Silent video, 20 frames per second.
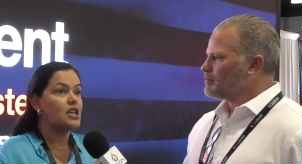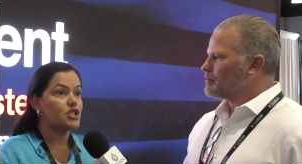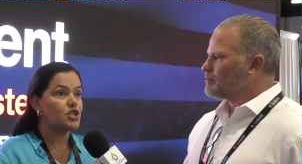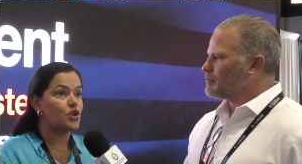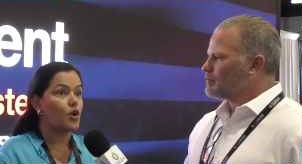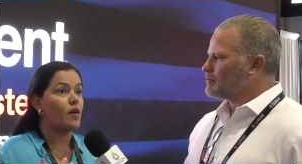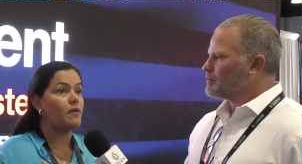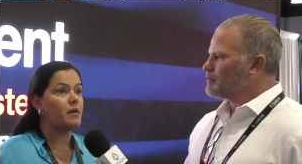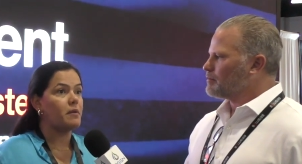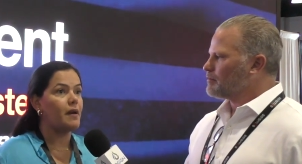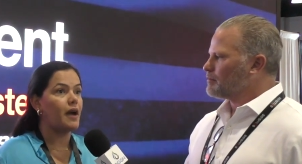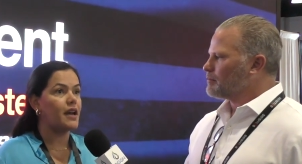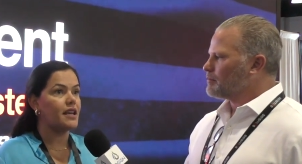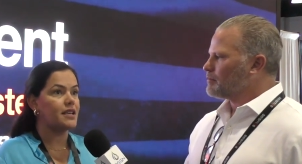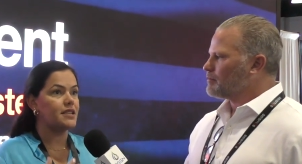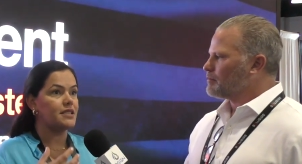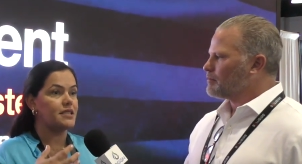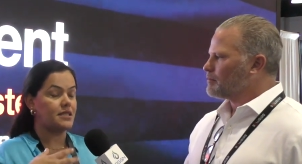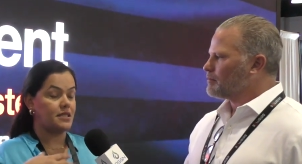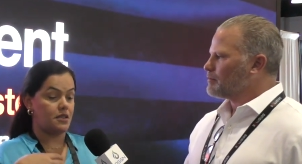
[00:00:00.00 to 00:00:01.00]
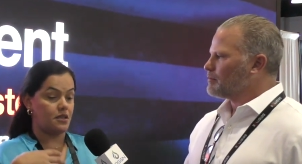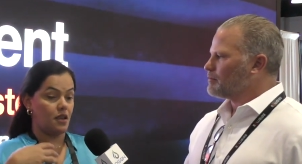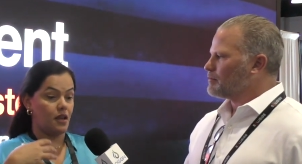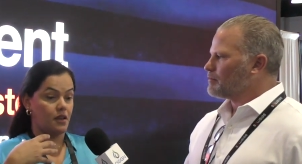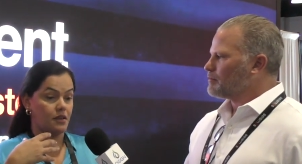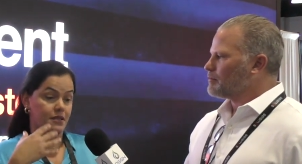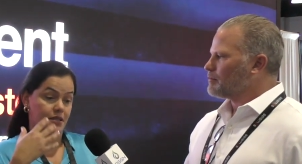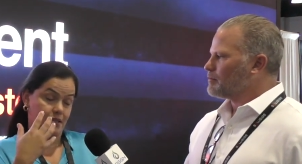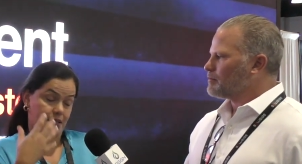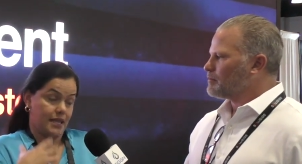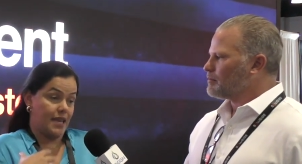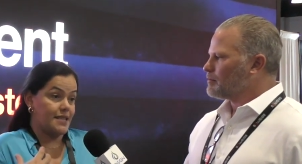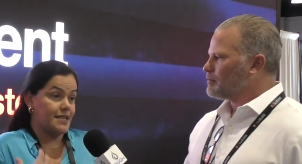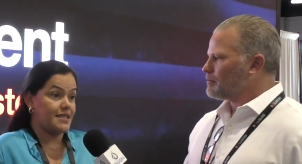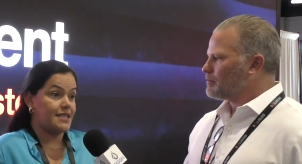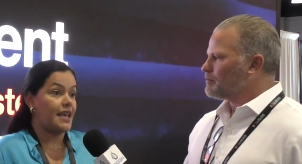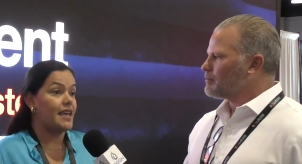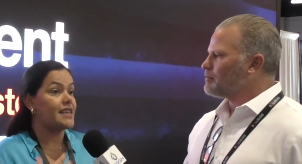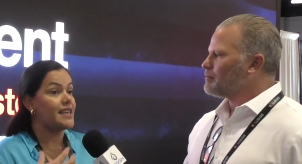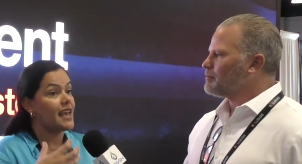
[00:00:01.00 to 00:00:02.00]
Speaker 1: so everybody can
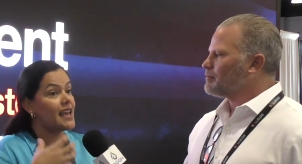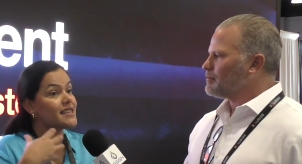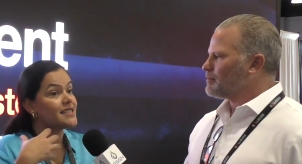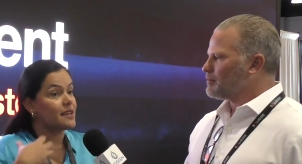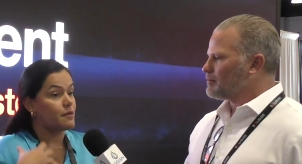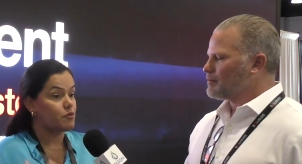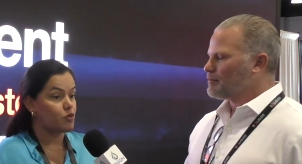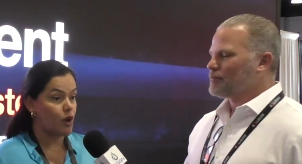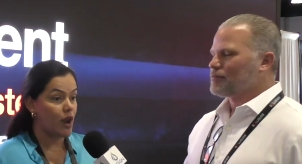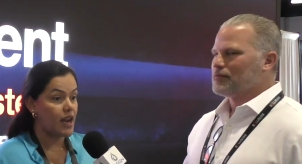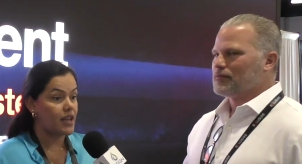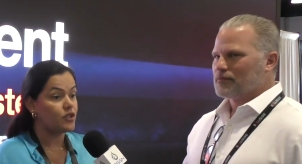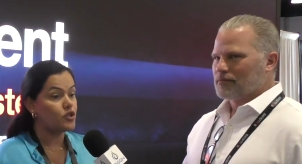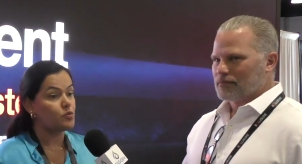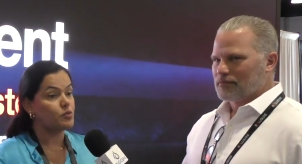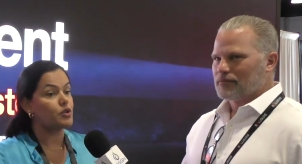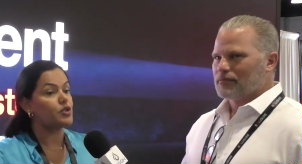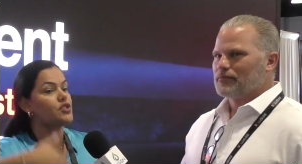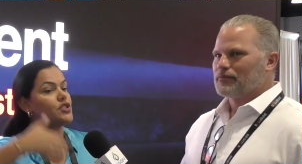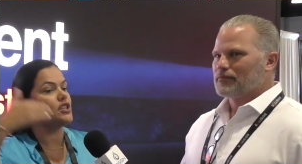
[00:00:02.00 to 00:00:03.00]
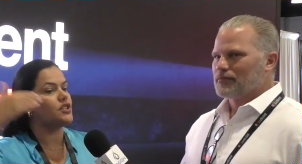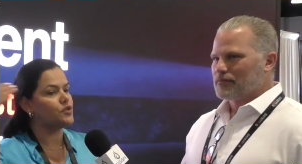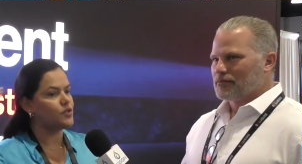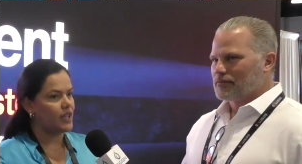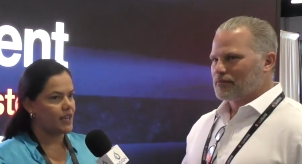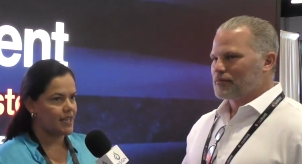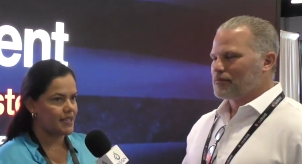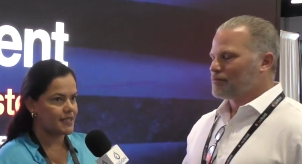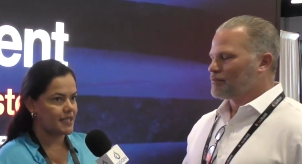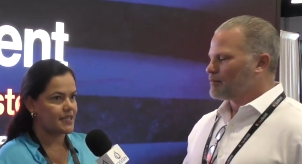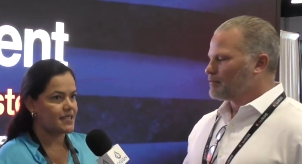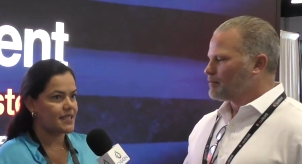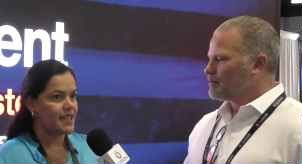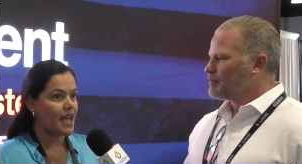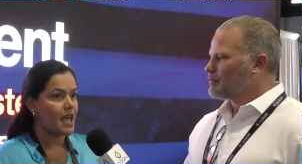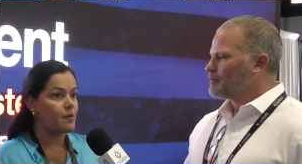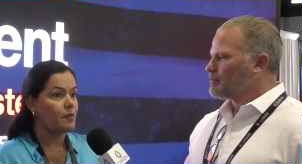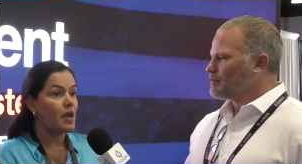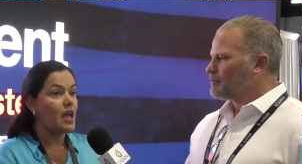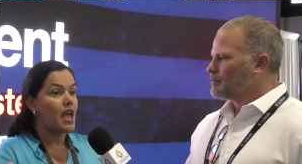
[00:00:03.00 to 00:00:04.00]
say yes, I'm ready to proceed to the next
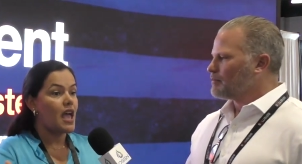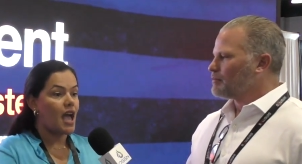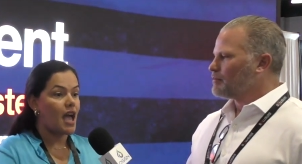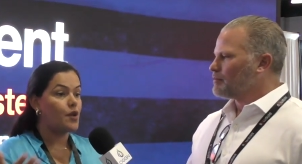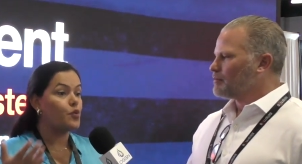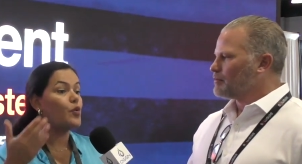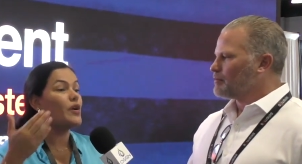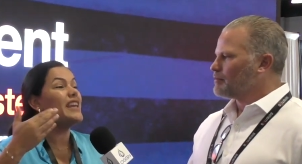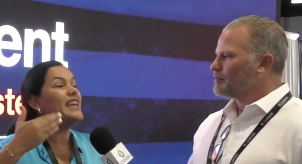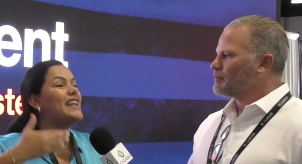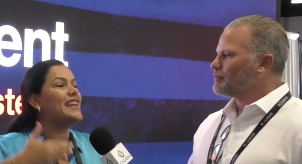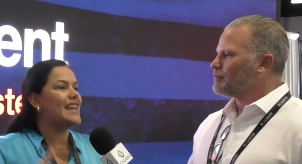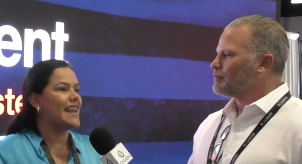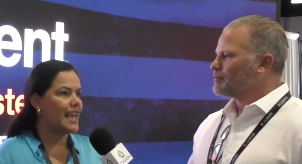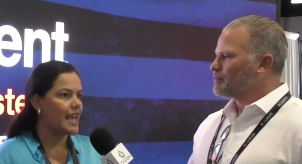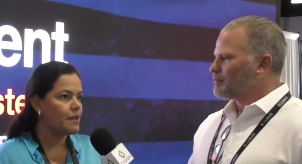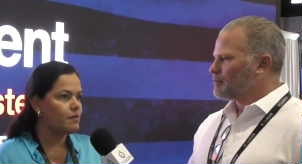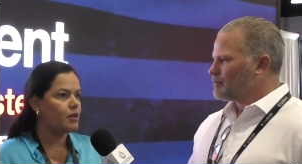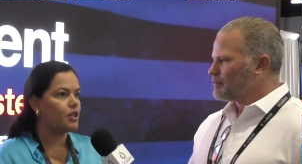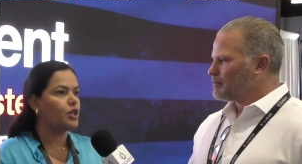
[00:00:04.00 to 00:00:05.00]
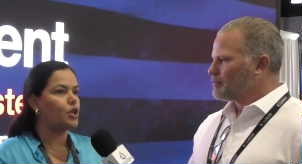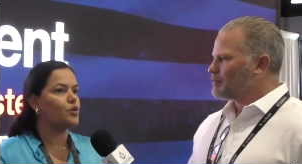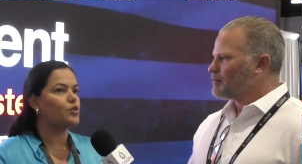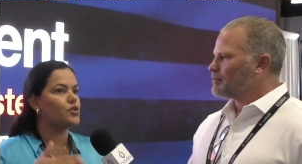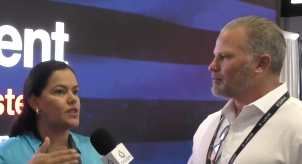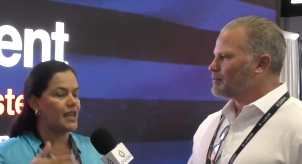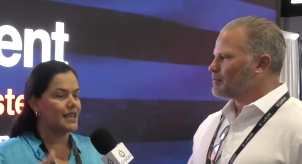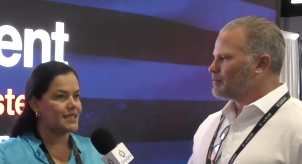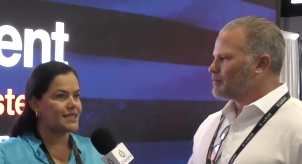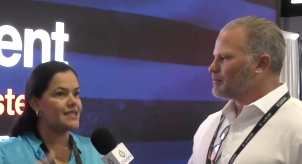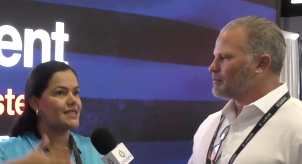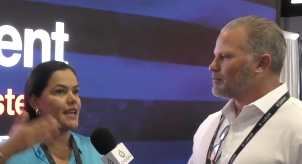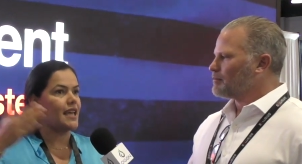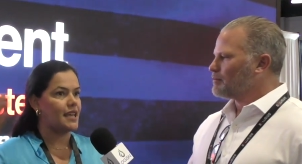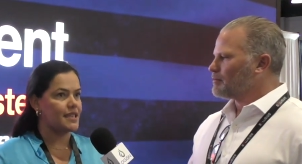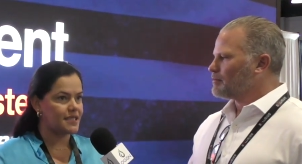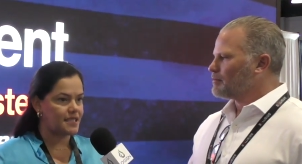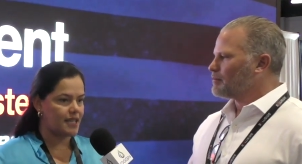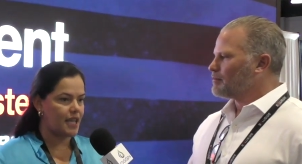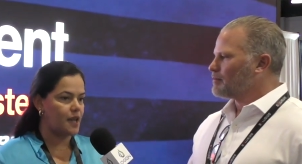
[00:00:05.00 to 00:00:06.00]
step, and we enable those
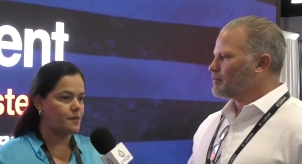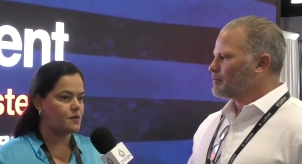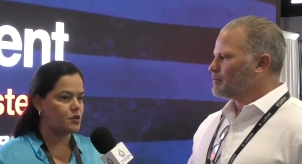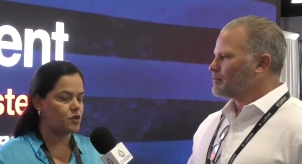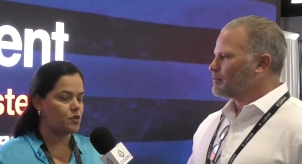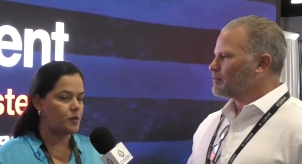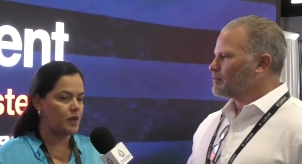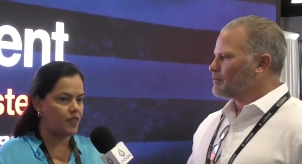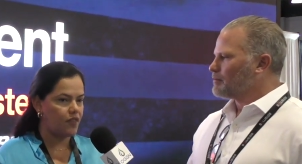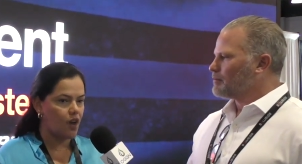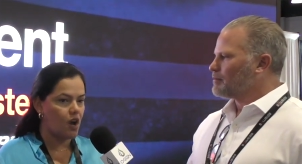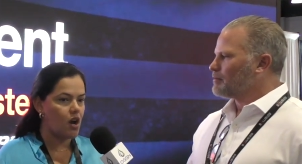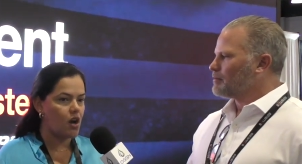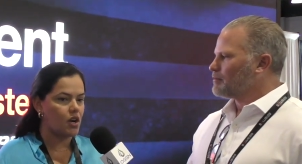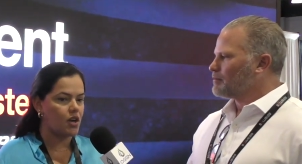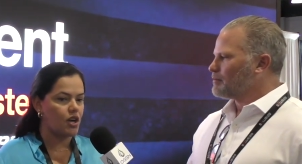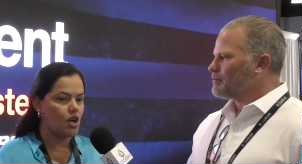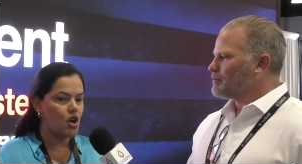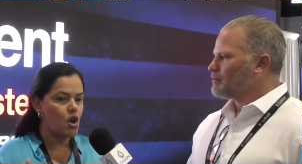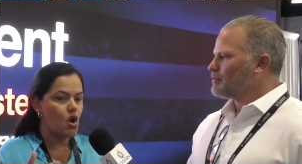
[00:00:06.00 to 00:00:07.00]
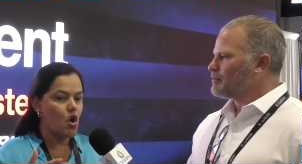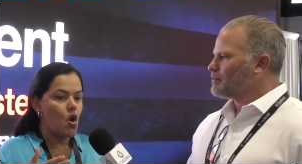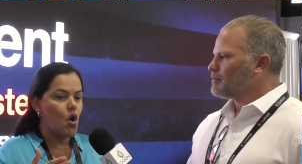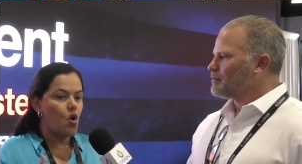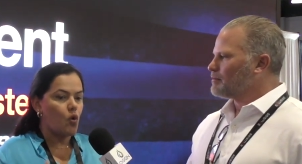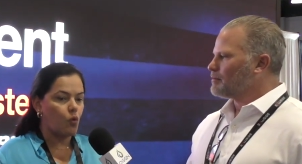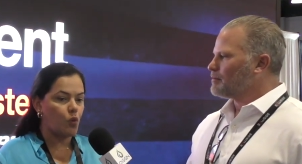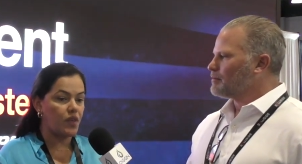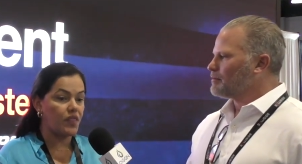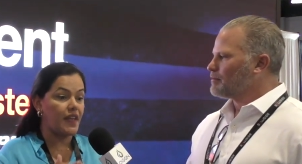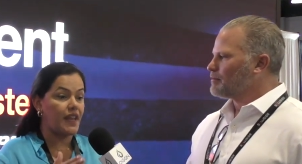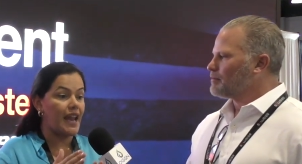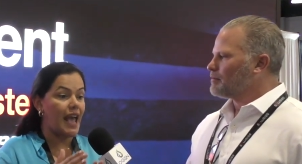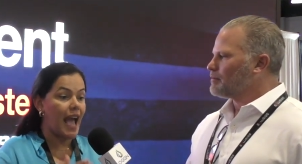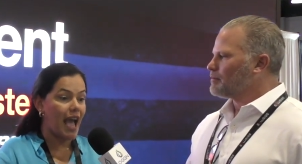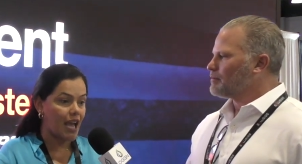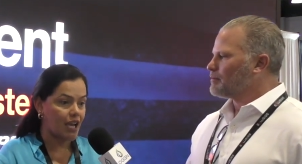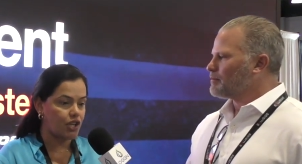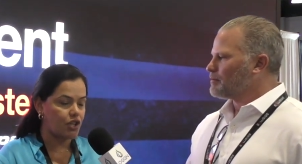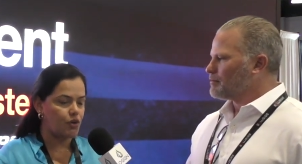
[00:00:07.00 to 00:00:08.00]
steps to be done with an
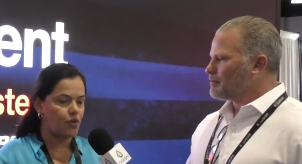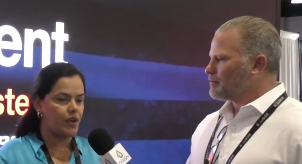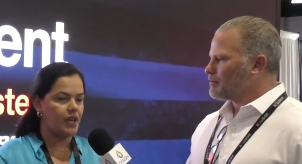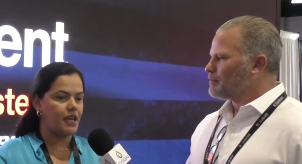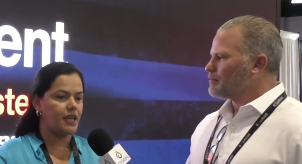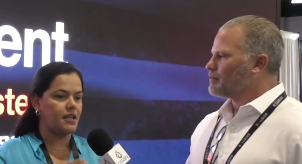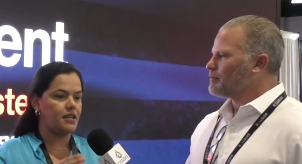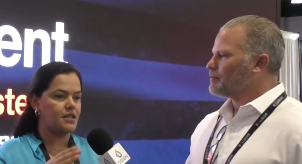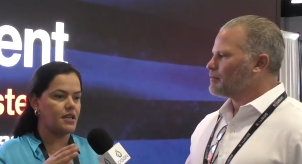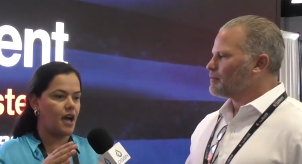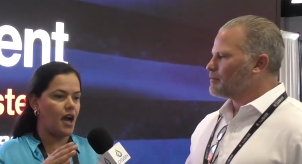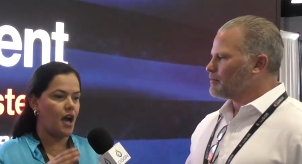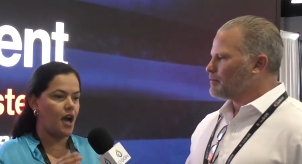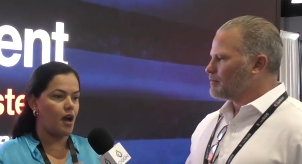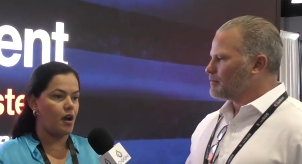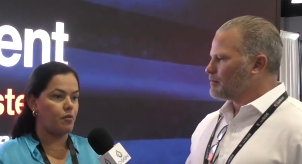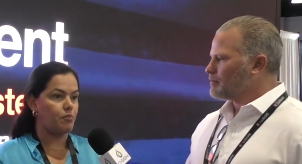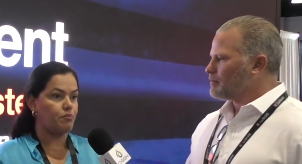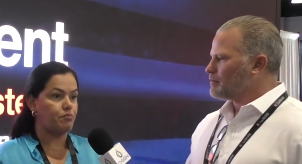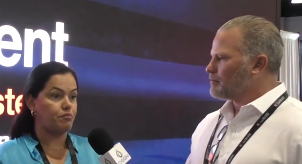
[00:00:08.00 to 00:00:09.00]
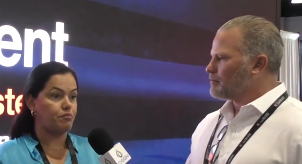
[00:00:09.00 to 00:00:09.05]
accurate uh,